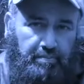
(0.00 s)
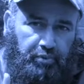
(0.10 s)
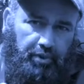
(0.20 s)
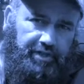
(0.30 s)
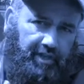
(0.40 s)

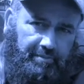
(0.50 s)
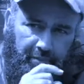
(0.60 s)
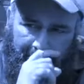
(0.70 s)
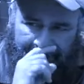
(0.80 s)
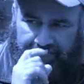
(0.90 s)
Point number
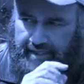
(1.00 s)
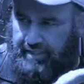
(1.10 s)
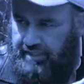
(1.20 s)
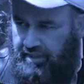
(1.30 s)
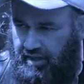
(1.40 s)
one,
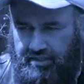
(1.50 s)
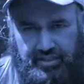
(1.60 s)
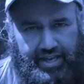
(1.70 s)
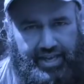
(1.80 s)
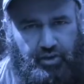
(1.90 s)
cut
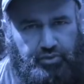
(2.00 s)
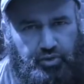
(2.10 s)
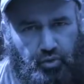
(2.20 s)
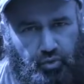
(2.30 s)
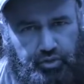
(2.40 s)
out
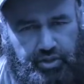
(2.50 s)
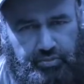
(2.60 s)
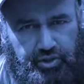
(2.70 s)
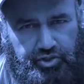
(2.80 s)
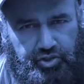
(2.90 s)
all
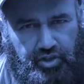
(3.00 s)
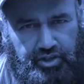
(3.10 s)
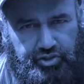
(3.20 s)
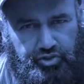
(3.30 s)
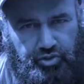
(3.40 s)

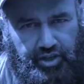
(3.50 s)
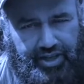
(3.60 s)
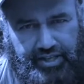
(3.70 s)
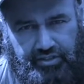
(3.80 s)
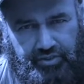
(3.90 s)
commercialized sugar.
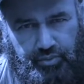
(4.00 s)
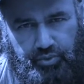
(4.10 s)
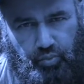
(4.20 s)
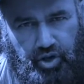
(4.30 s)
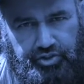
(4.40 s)
Anything
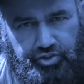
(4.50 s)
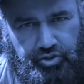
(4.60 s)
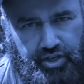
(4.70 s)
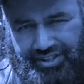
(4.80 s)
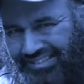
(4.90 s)
with white
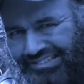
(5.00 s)
sugar,